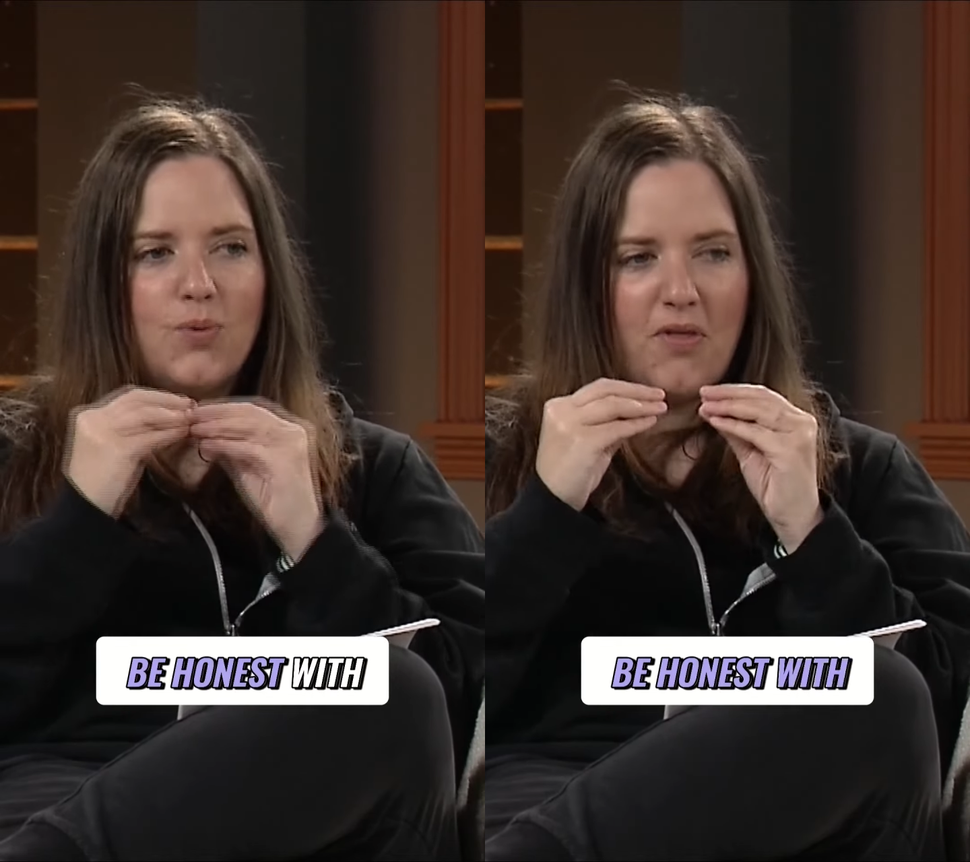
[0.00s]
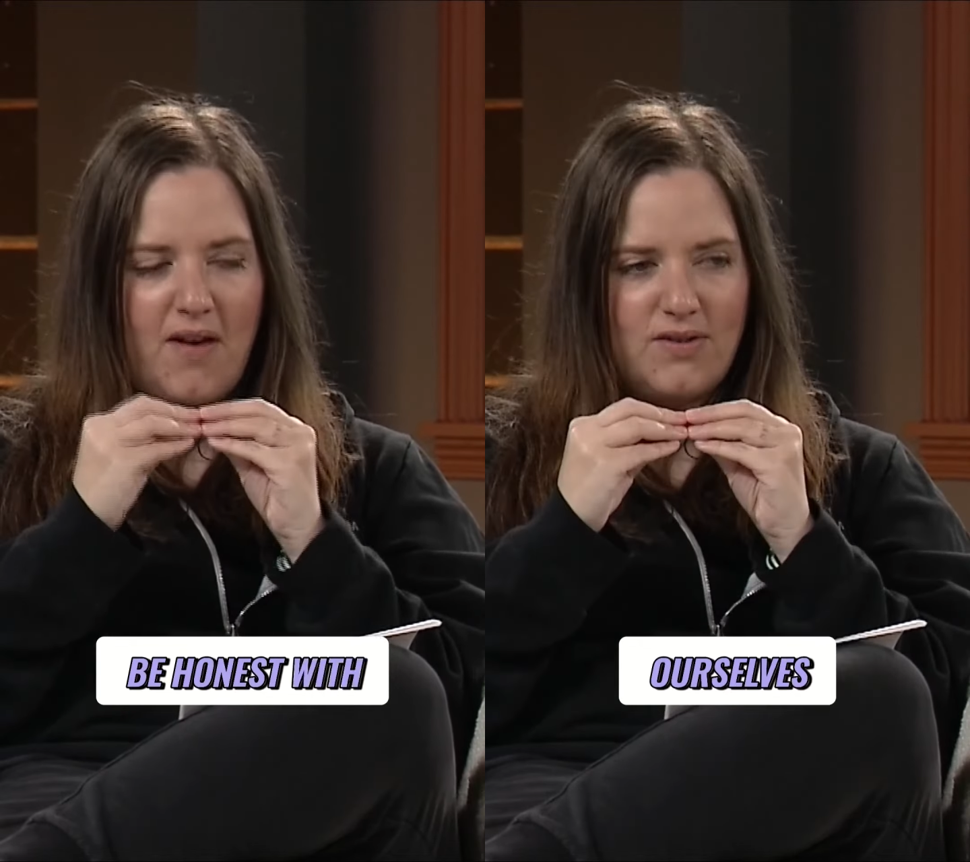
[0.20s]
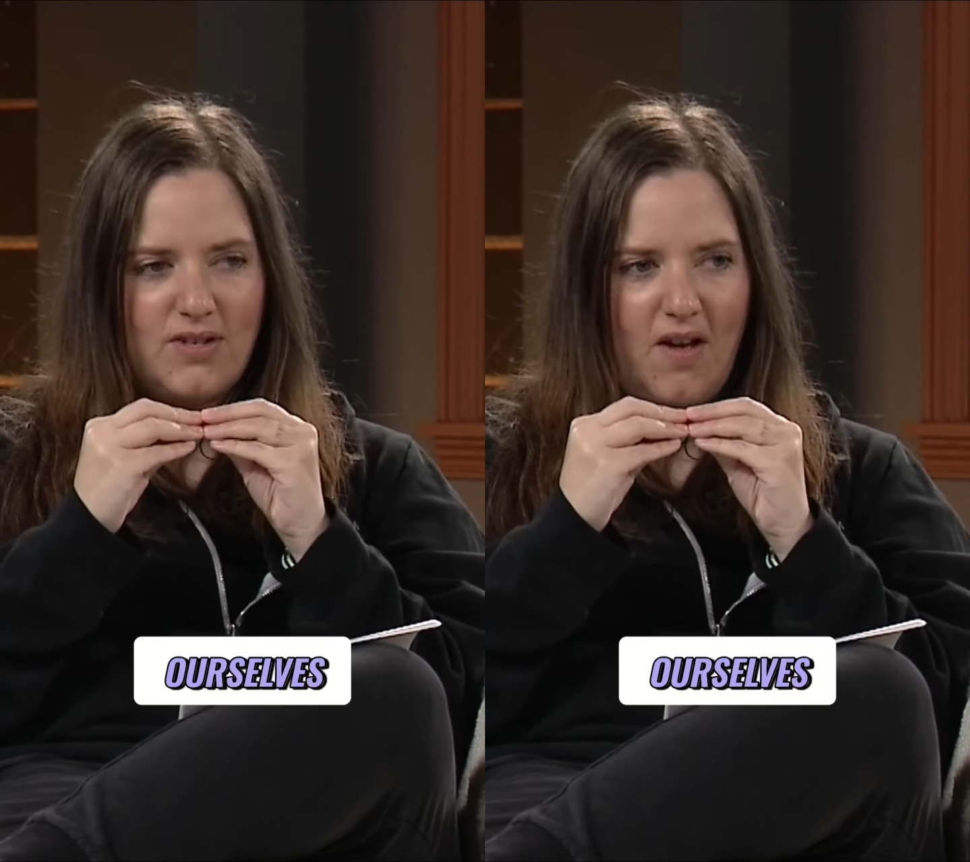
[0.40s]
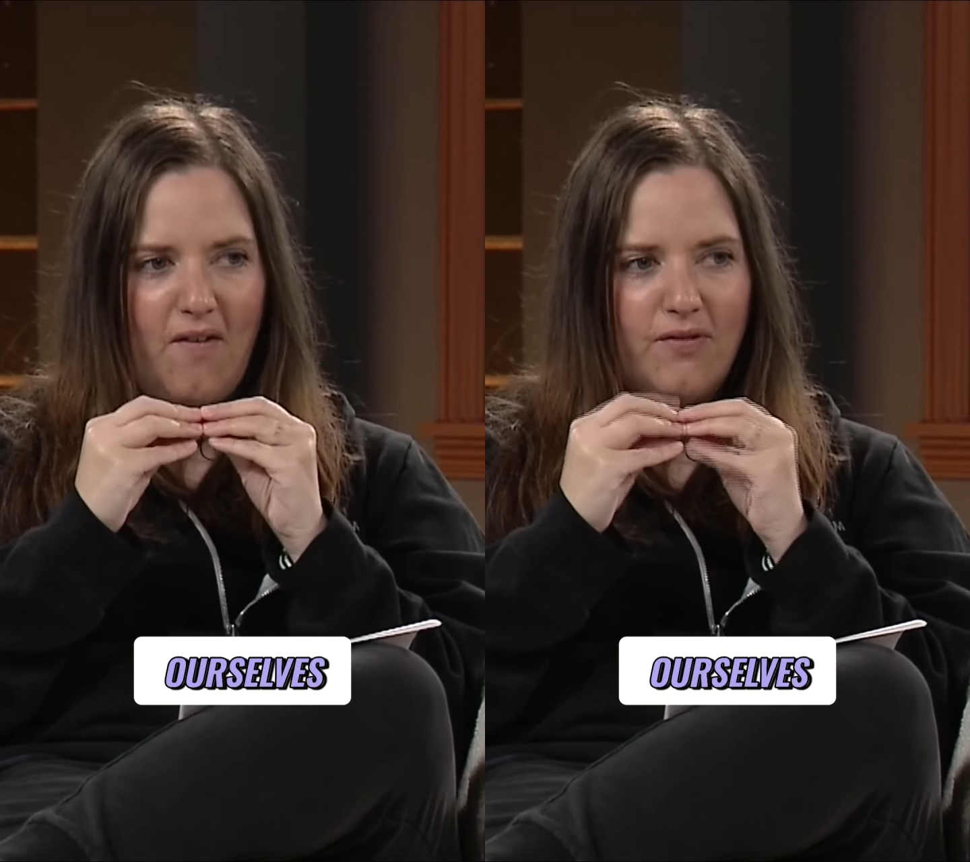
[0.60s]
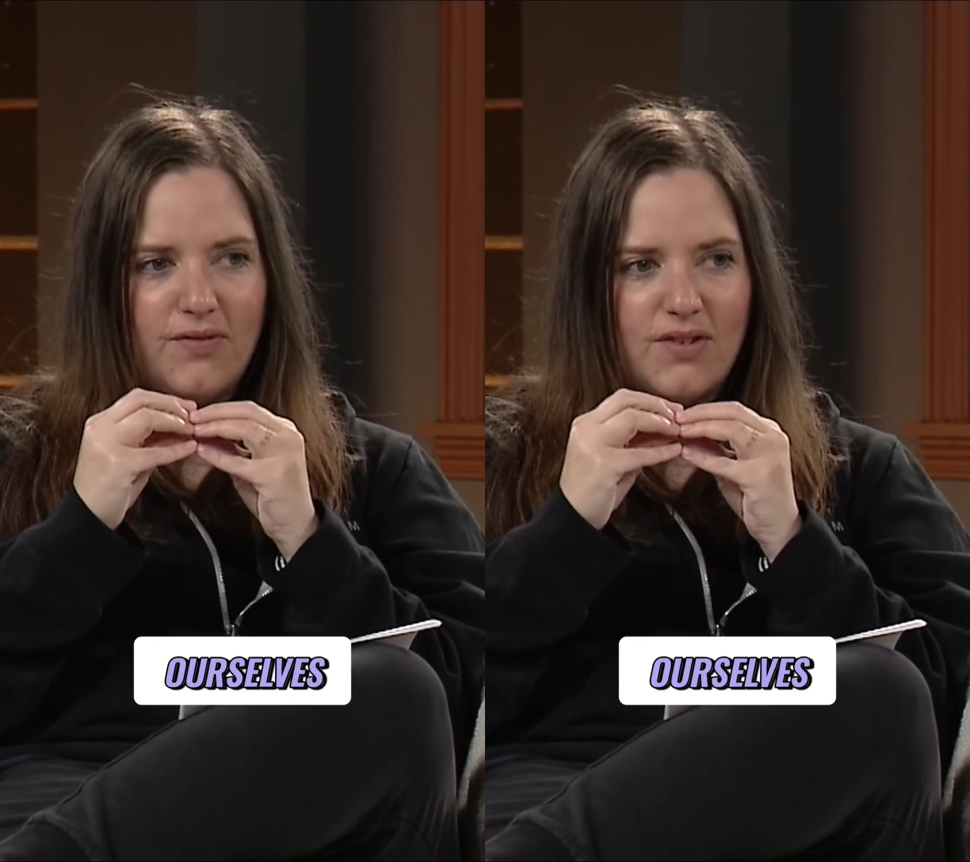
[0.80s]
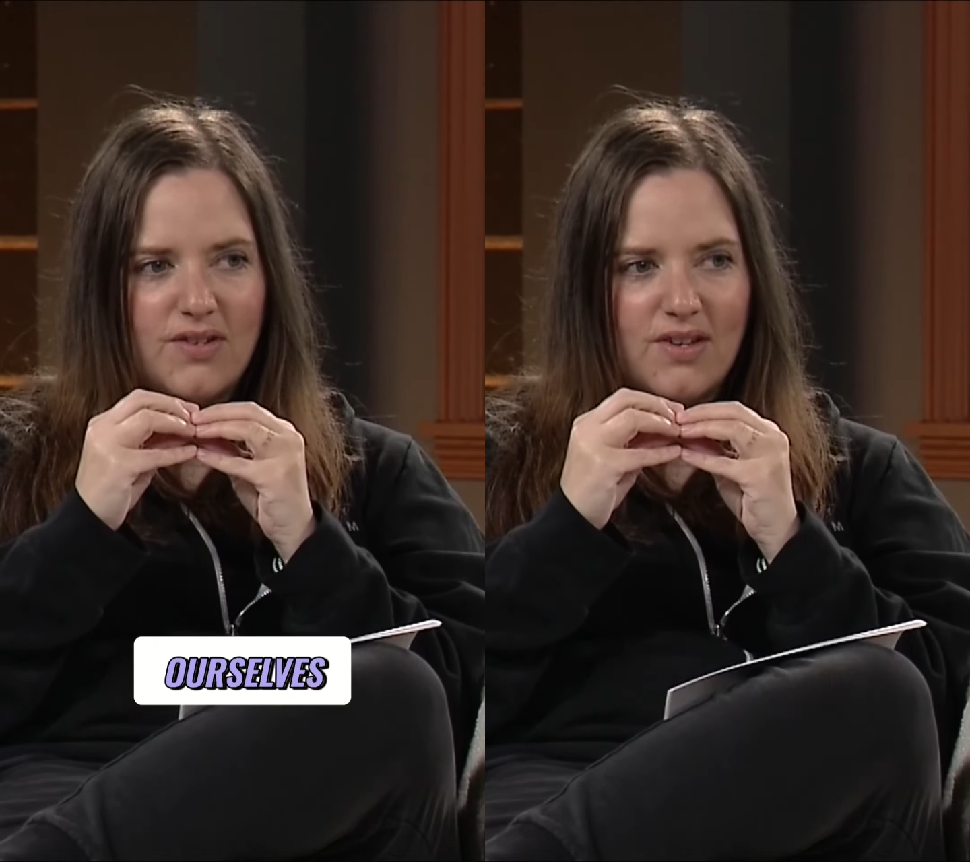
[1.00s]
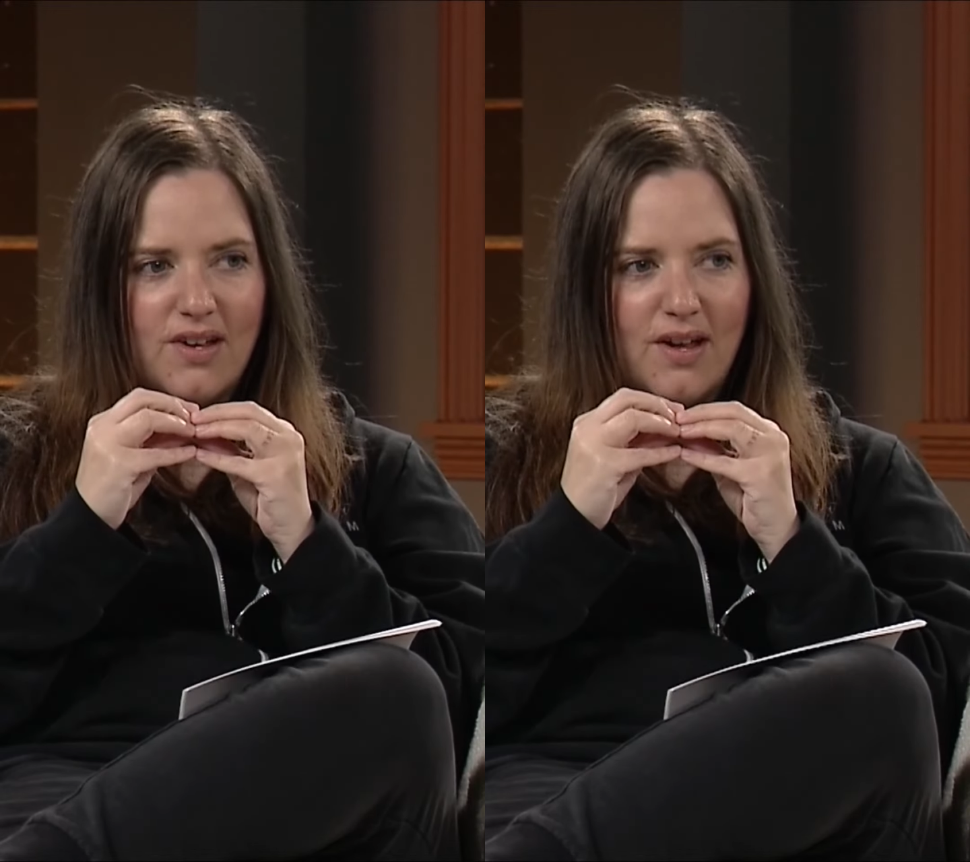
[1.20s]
with ourselves,